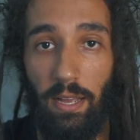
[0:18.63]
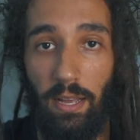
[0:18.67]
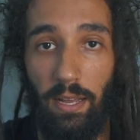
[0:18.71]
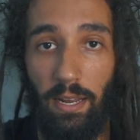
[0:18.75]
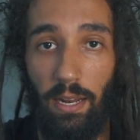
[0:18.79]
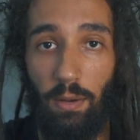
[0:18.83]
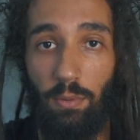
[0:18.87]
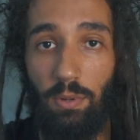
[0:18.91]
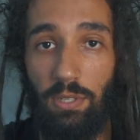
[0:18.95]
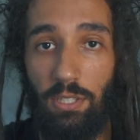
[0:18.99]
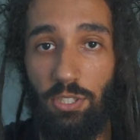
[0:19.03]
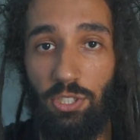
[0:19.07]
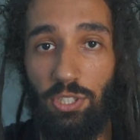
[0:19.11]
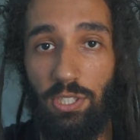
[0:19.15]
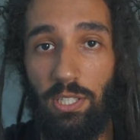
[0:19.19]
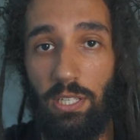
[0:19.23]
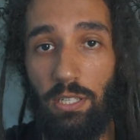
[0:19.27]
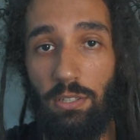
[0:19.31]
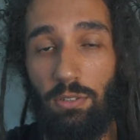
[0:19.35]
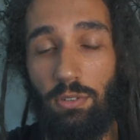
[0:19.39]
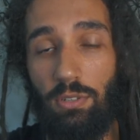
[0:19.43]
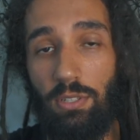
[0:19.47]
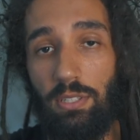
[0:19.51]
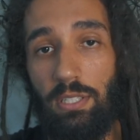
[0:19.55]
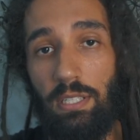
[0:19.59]
and I want to
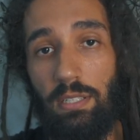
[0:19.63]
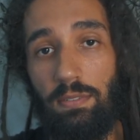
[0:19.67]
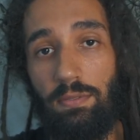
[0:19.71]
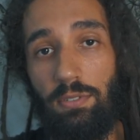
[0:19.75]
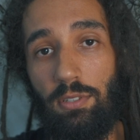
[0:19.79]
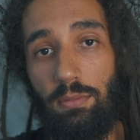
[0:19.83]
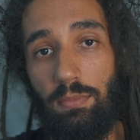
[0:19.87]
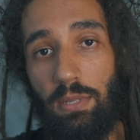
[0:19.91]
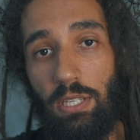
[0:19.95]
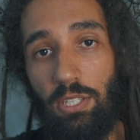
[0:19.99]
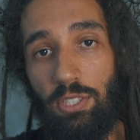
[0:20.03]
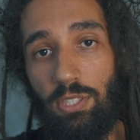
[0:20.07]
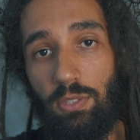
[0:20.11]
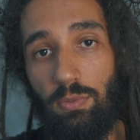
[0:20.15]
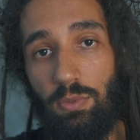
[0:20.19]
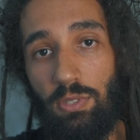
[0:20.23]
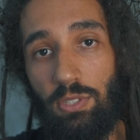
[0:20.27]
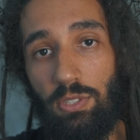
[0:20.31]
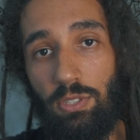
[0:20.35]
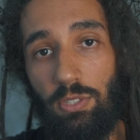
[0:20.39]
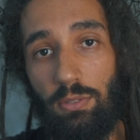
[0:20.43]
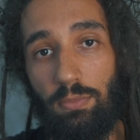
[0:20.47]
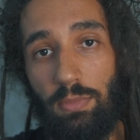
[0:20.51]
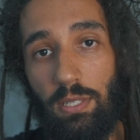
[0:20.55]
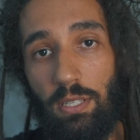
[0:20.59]
share all the information
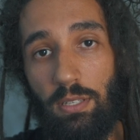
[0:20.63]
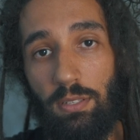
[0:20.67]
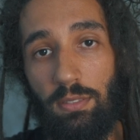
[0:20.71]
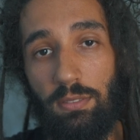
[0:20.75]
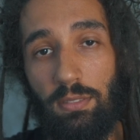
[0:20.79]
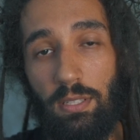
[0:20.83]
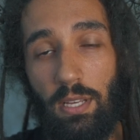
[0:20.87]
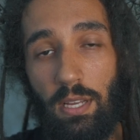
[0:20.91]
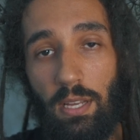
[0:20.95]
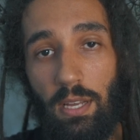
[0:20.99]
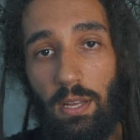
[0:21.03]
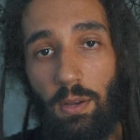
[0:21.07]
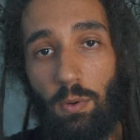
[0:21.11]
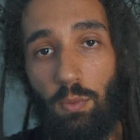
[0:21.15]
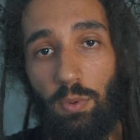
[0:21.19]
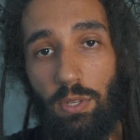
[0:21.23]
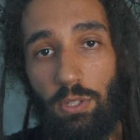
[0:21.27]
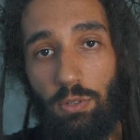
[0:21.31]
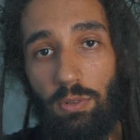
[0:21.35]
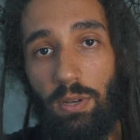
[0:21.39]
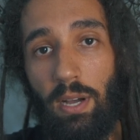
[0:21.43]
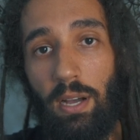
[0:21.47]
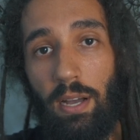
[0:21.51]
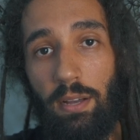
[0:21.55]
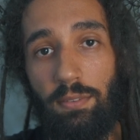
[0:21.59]
with you because we
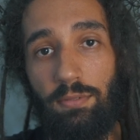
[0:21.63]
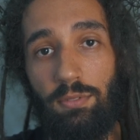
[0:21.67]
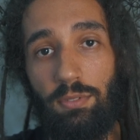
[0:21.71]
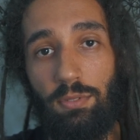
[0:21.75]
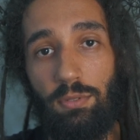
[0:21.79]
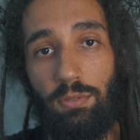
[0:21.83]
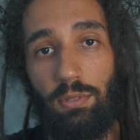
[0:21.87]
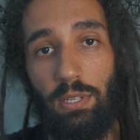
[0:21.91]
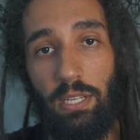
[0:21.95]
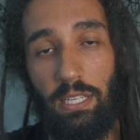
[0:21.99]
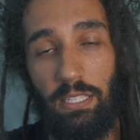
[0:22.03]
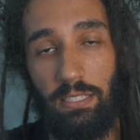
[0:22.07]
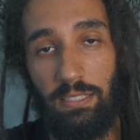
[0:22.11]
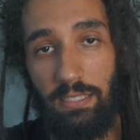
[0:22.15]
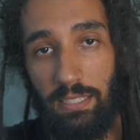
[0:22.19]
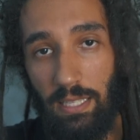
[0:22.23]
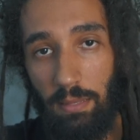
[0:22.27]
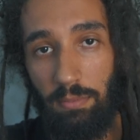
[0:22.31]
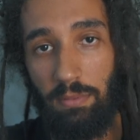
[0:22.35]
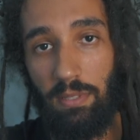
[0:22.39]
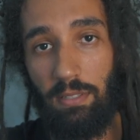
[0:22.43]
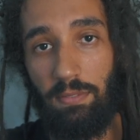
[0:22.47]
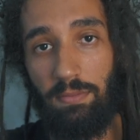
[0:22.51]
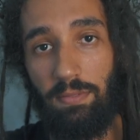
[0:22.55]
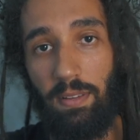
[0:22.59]
do have to
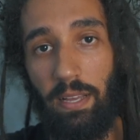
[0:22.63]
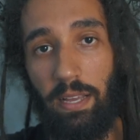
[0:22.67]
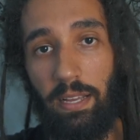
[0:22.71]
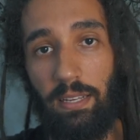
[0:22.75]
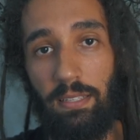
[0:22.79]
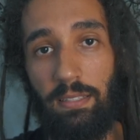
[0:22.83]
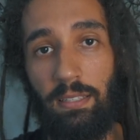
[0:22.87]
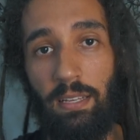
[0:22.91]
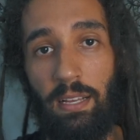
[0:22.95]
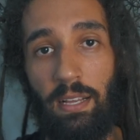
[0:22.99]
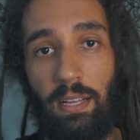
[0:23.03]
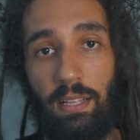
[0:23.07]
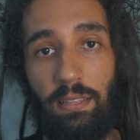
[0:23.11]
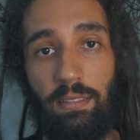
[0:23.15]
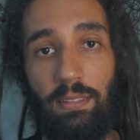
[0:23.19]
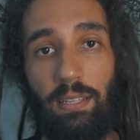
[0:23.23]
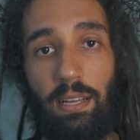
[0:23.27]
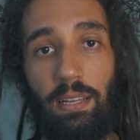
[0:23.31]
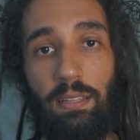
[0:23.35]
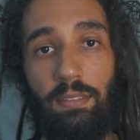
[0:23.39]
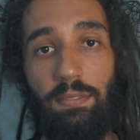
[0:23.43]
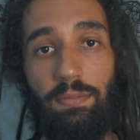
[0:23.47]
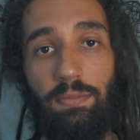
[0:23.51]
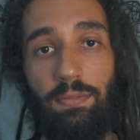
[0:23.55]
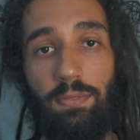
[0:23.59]
accept the fact
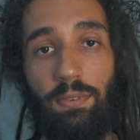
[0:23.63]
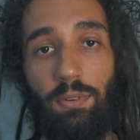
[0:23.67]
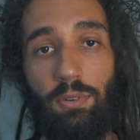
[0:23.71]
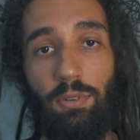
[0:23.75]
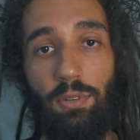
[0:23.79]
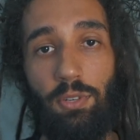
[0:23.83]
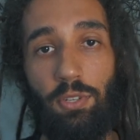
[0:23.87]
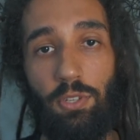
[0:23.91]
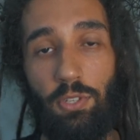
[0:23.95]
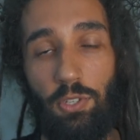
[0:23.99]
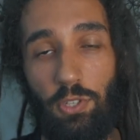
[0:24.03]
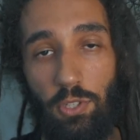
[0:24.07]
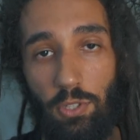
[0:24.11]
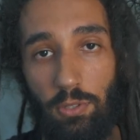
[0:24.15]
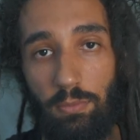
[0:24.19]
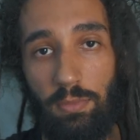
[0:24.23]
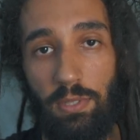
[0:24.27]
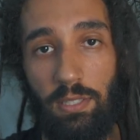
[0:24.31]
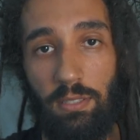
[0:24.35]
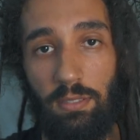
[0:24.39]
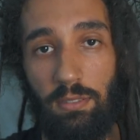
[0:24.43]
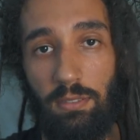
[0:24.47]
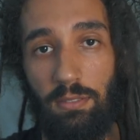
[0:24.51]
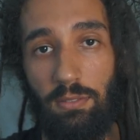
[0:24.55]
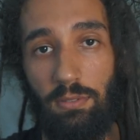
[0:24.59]
that for
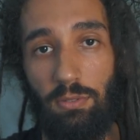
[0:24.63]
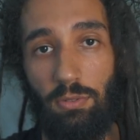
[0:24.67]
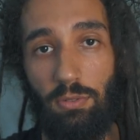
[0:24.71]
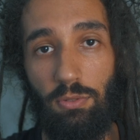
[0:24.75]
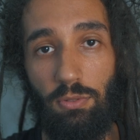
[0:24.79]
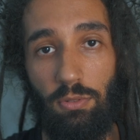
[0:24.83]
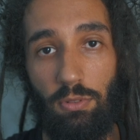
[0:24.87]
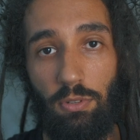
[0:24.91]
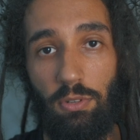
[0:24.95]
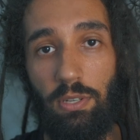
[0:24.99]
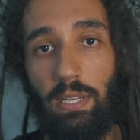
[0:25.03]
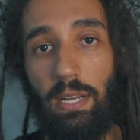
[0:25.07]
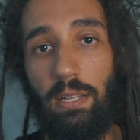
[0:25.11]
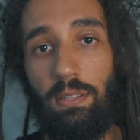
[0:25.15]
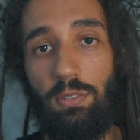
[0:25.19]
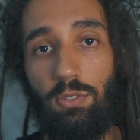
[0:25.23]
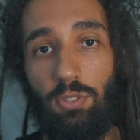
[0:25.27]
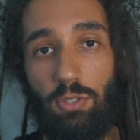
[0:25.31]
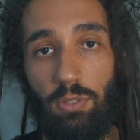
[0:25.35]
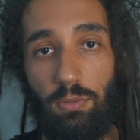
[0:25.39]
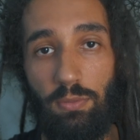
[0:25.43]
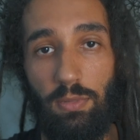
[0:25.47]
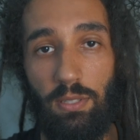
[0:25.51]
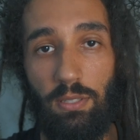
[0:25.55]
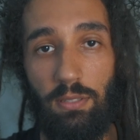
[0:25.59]
humans to look at
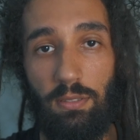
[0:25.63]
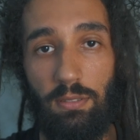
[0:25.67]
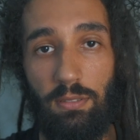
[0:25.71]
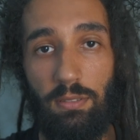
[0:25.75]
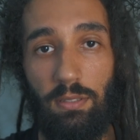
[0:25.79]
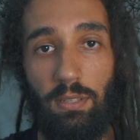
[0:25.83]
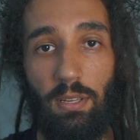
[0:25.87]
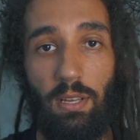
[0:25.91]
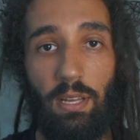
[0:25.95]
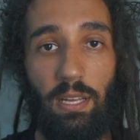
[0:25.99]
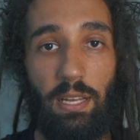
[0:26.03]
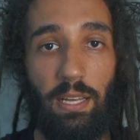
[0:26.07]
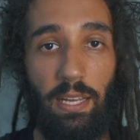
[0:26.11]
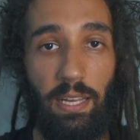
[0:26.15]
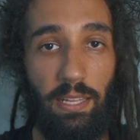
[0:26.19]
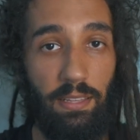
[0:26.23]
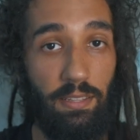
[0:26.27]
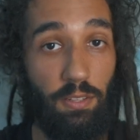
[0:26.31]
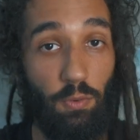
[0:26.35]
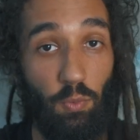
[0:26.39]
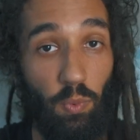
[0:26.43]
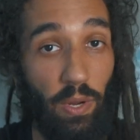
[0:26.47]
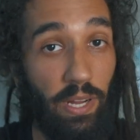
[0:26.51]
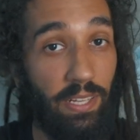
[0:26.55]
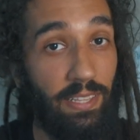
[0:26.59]
humans in
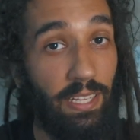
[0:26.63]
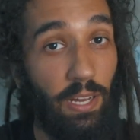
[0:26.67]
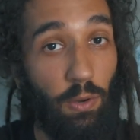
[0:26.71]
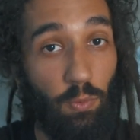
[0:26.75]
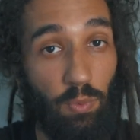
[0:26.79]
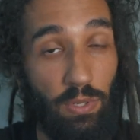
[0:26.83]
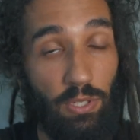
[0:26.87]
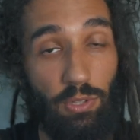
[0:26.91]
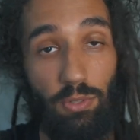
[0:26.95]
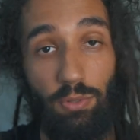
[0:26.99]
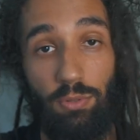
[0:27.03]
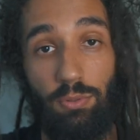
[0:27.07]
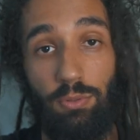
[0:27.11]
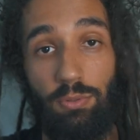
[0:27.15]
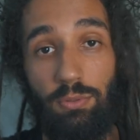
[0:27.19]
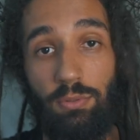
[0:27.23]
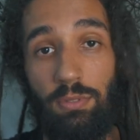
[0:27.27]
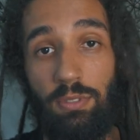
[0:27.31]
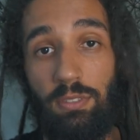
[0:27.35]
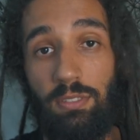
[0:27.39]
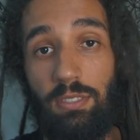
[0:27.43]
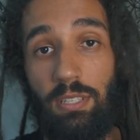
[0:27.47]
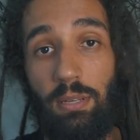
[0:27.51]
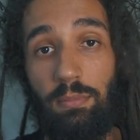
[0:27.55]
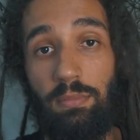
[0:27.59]
the way that we do
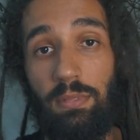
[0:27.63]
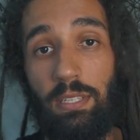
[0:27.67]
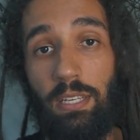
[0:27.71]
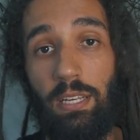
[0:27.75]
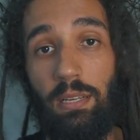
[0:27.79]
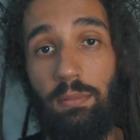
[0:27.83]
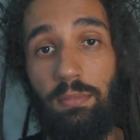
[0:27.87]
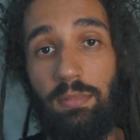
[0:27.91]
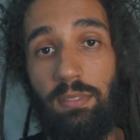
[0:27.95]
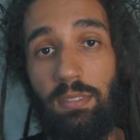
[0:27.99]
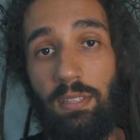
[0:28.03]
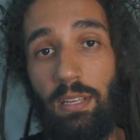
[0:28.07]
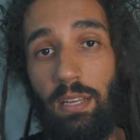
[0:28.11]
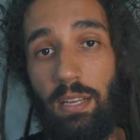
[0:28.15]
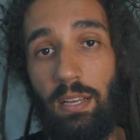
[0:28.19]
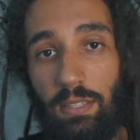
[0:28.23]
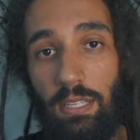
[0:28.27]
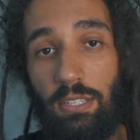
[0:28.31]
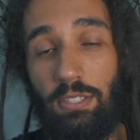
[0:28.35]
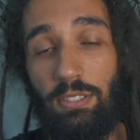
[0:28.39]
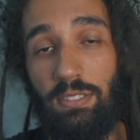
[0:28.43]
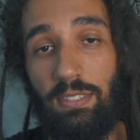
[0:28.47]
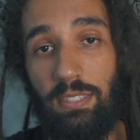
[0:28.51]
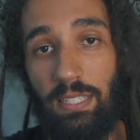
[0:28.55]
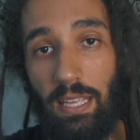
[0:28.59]
sometimes,
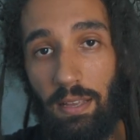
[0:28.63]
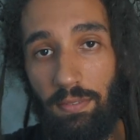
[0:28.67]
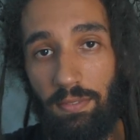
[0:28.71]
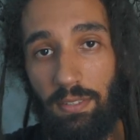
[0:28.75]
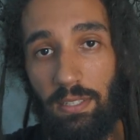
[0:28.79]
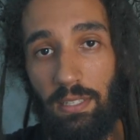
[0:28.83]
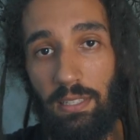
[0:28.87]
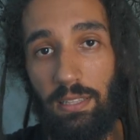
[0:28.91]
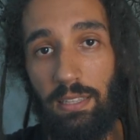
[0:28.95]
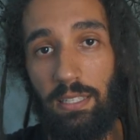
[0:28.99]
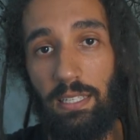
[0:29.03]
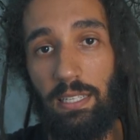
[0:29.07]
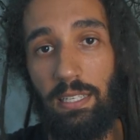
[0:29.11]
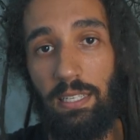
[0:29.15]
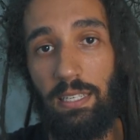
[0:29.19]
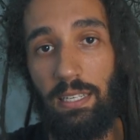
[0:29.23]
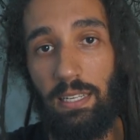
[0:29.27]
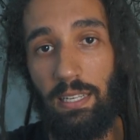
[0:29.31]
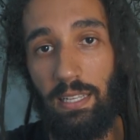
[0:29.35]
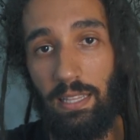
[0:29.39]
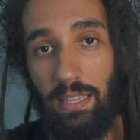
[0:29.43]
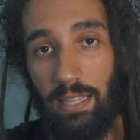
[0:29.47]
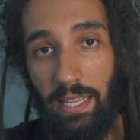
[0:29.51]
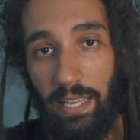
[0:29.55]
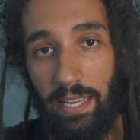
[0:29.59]
there's definitely
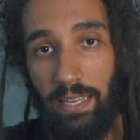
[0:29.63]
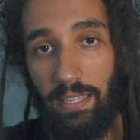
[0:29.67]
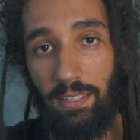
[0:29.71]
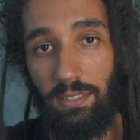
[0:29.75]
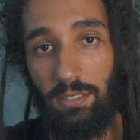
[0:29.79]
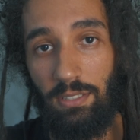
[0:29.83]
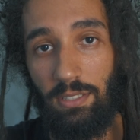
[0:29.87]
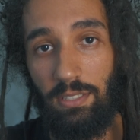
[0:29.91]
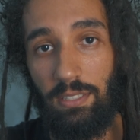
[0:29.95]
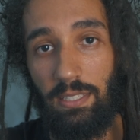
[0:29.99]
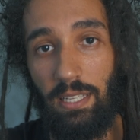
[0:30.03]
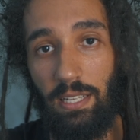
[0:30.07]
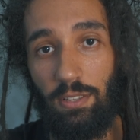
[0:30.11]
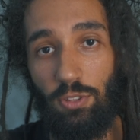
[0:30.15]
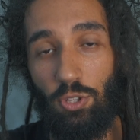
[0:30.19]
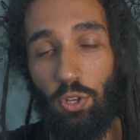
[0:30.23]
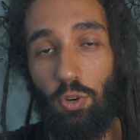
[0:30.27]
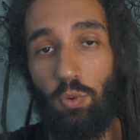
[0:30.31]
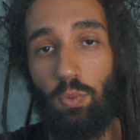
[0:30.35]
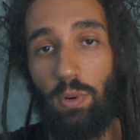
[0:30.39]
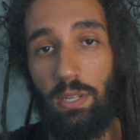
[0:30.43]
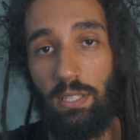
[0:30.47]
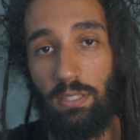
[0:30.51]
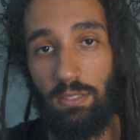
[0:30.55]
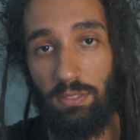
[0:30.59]
a layer that
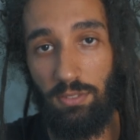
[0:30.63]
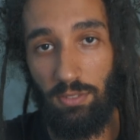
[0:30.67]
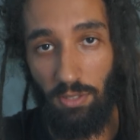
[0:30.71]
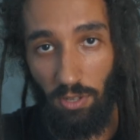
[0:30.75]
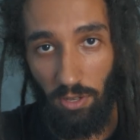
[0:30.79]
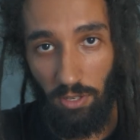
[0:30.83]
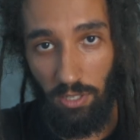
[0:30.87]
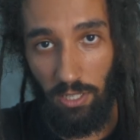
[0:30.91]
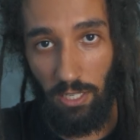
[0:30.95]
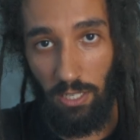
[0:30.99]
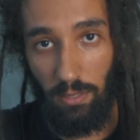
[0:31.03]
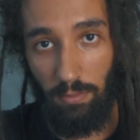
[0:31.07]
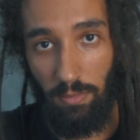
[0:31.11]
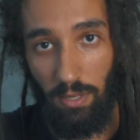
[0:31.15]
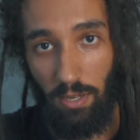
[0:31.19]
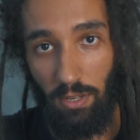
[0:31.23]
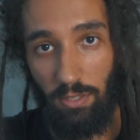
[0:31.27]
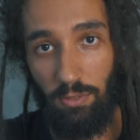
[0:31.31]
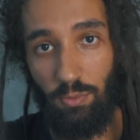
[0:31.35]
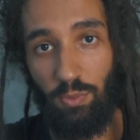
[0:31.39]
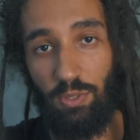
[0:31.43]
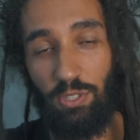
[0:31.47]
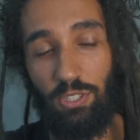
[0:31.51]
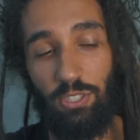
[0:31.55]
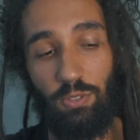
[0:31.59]
no one is talking
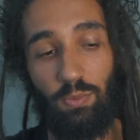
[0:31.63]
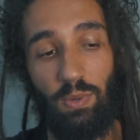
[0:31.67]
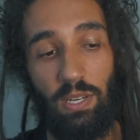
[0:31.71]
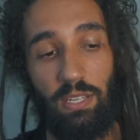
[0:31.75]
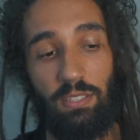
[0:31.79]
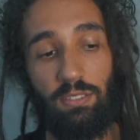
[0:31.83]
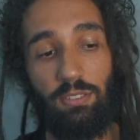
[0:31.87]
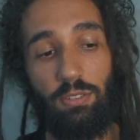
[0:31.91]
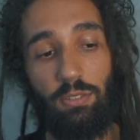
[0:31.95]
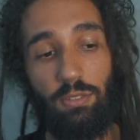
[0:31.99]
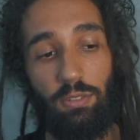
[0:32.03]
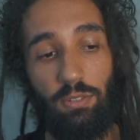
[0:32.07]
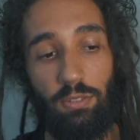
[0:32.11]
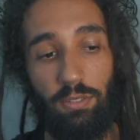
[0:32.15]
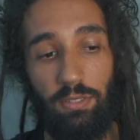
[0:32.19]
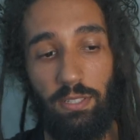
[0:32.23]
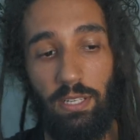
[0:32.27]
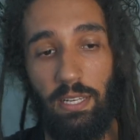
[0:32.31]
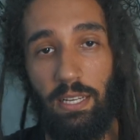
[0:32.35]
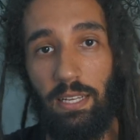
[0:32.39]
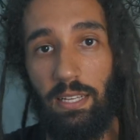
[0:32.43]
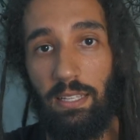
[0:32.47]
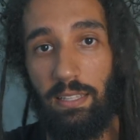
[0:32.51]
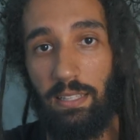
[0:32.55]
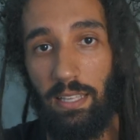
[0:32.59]
about, which is why it's called
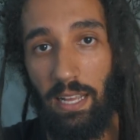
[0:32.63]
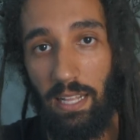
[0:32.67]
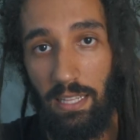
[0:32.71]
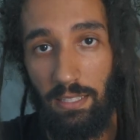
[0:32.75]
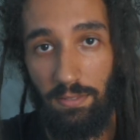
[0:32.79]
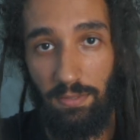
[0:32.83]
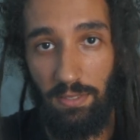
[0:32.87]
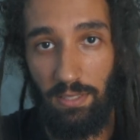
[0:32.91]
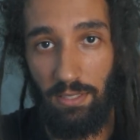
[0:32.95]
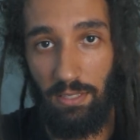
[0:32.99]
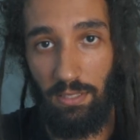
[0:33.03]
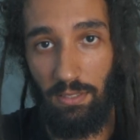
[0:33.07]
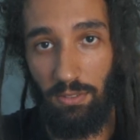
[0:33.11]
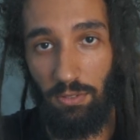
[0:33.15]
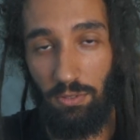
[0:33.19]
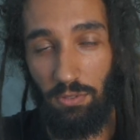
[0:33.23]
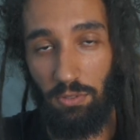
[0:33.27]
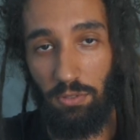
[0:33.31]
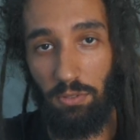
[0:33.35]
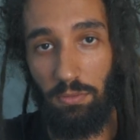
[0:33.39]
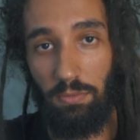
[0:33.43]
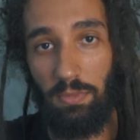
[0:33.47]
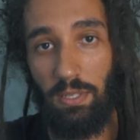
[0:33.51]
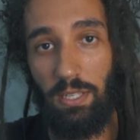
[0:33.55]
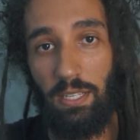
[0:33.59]
the elephant in the
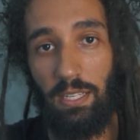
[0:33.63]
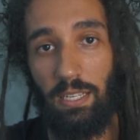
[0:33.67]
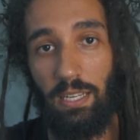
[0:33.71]
room,